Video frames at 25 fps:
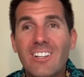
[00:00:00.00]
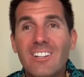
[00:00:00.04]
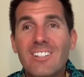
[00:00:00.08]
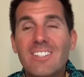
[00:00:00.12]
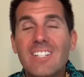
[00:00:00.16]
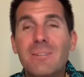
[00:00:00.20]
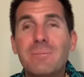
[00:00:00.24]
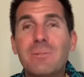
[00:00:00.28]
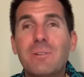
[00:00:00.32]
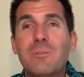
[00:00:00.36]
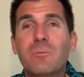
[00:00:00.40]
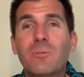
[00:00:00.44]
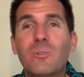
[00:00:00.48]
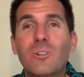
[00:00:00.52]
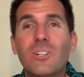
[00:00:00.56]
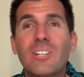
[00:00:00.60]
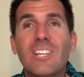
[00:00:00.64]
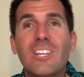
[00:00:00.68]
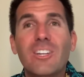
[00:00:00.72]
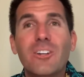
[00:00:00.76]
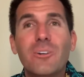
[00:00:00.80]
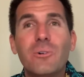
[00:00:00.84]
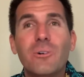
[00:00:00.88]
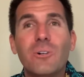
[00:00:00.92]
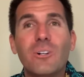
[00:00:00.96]
That'd be really
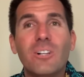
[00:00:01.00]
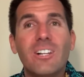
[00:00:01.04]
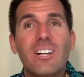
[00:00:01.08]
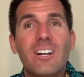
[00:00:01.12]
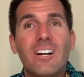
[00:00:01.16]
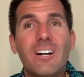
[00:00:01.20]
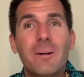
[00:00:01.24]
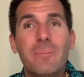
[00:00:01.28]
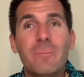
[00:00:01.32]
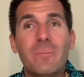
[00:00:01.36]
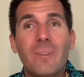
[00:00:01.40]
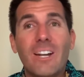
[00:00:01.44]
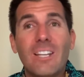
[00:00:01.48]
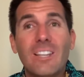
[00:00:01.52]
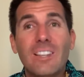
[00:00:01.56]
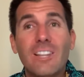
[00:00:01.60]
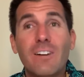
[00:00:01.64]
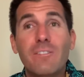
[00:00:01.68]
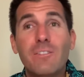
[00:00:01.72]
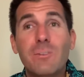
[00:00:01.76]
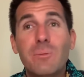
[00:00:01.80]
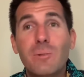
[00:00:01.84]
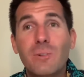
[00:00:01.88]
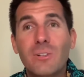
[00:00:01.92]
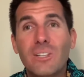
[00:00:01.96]
cool. I'd love
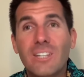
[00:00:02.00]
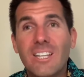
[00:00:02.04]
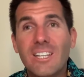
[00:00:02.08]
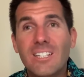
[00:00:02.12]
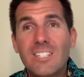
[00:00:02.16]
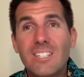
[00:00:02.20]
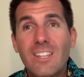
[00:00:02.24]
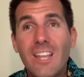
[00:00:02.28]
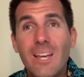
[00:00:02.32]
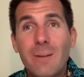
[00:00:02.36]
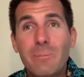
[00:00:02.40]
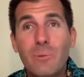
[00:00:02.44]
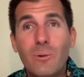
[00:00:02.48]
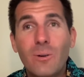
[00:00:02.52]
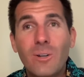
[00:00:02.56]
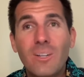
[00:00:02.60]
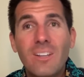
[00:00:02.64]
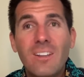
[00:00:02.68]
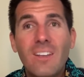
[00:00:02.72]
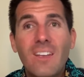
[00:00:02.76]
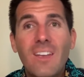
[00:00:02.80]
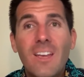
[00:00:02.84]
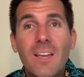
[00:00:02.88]
to be able to get to that point,